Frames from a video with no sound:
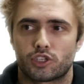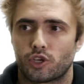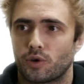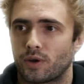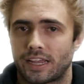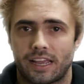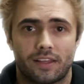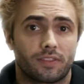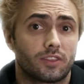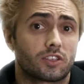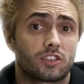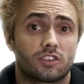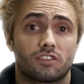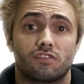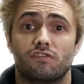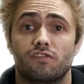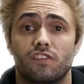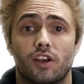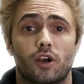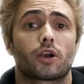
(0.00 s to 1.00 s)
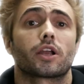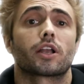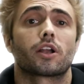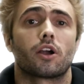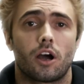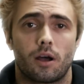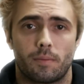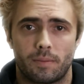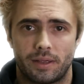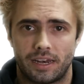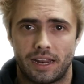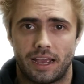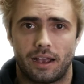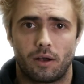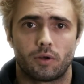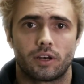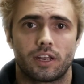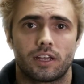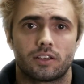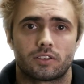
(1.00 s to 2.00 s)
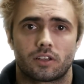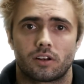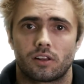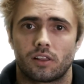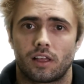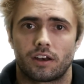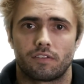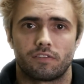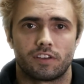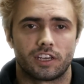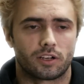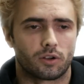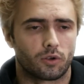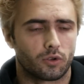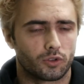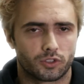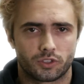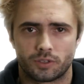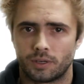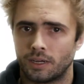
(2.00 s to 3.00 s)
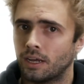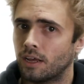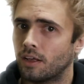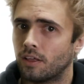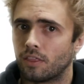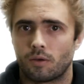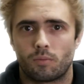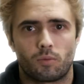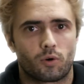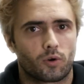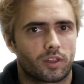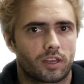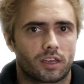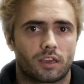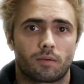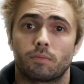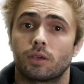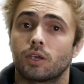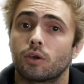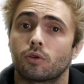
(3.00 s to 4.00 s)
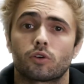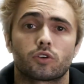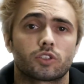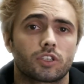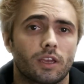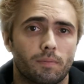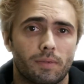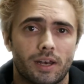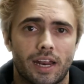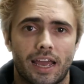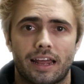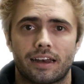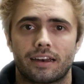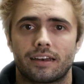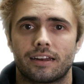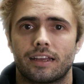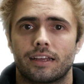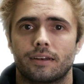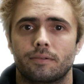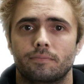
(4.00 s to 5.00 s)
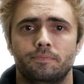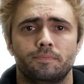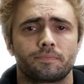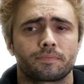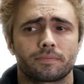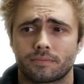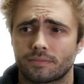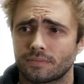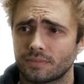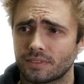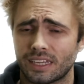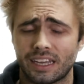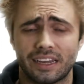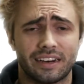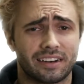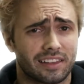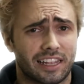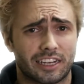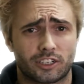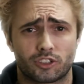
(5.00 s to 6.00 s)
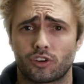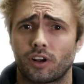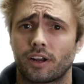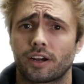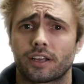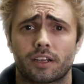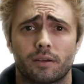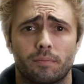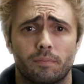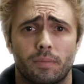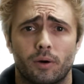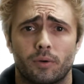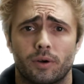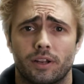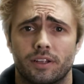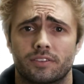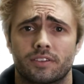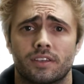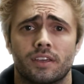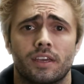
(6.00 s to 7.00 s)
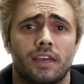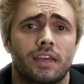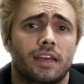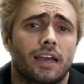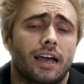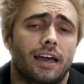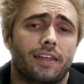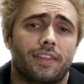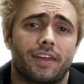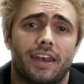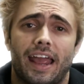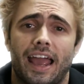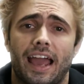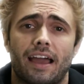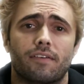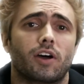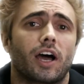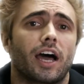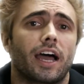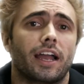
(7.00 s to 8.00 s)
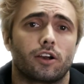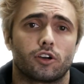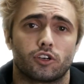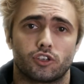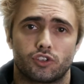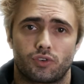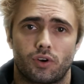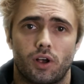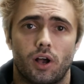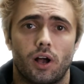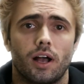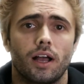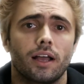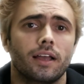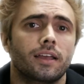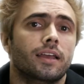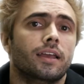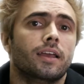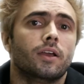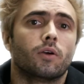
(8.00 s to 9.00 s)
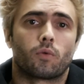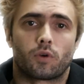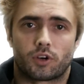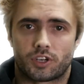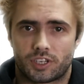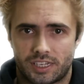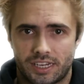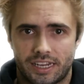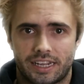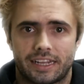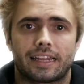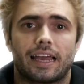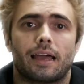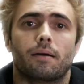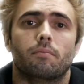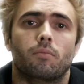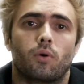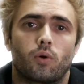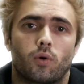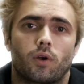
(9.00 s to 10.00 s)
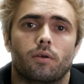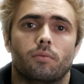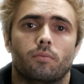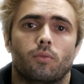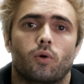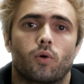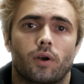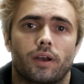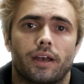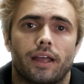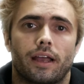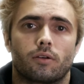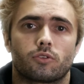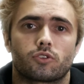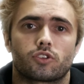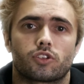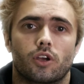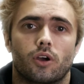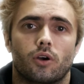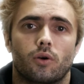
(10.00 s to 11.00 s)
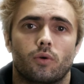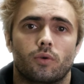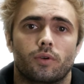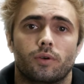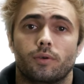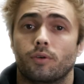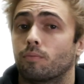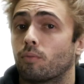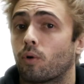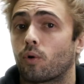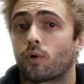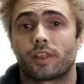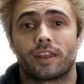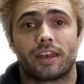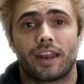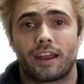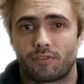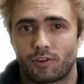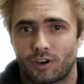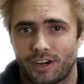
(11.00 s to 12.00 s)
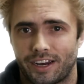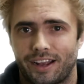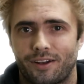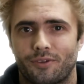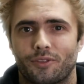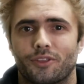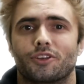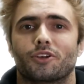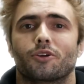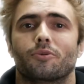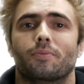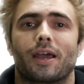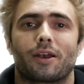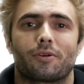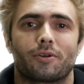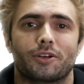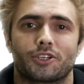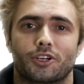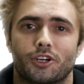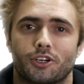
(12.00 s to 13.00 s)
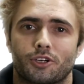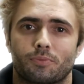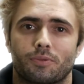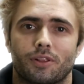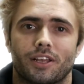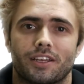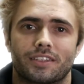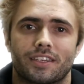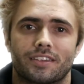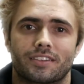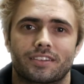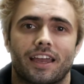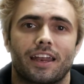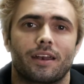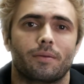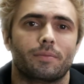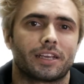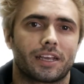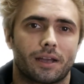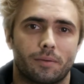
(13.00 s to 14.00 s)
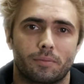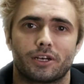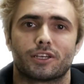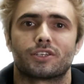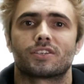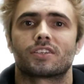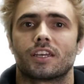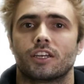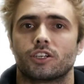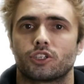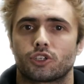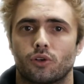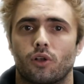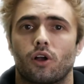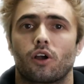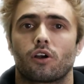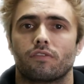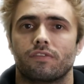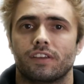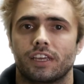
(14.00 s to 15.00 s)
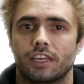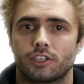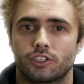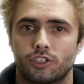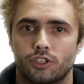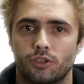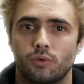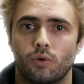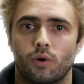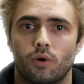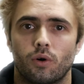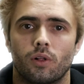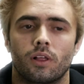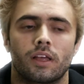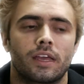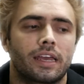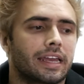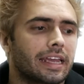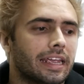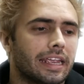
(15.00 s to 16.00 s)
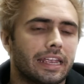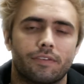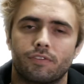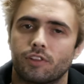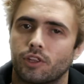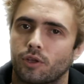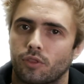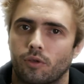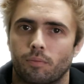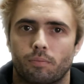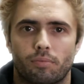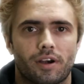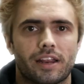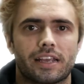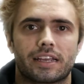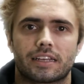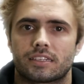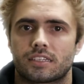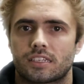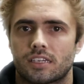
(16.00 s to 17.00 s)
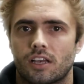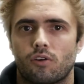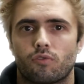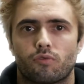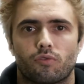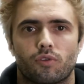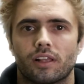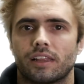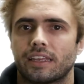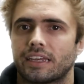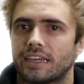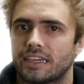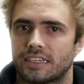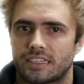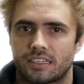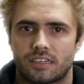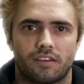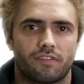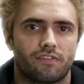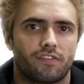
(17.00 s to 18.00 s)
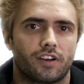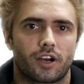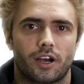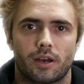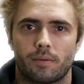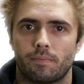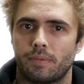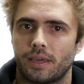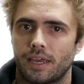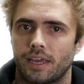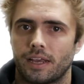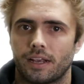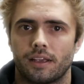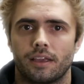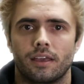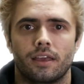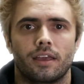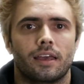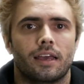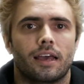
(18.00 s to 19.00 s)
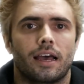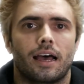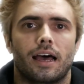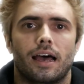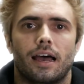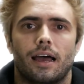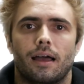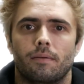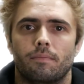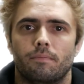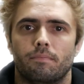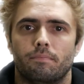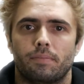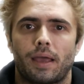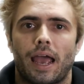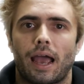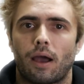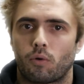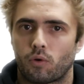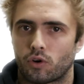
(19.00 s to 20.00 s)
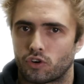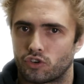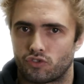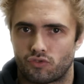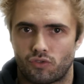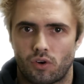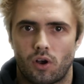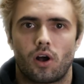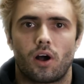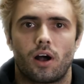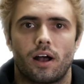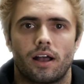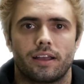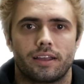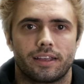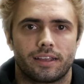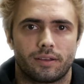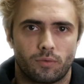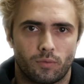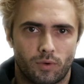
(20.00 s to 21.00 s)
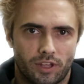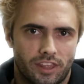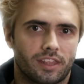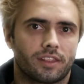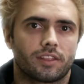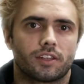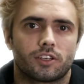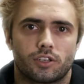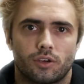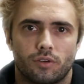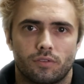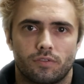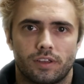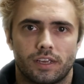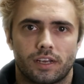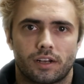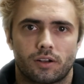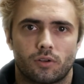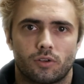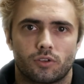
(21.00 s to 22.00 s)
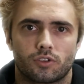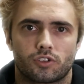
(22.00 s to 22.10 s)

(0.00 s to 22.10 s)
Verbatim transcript: So again, this is very common nowadays on a lot of vehicles. The more that computers have been added in and electronic components that have a higher draw, we're seeing that more and more now. So more than ever now, the Towed Battery Charger Plus has kind of become an essential RVing tool, even though the brake itself really isn't a very big power draw within the towed vehicle.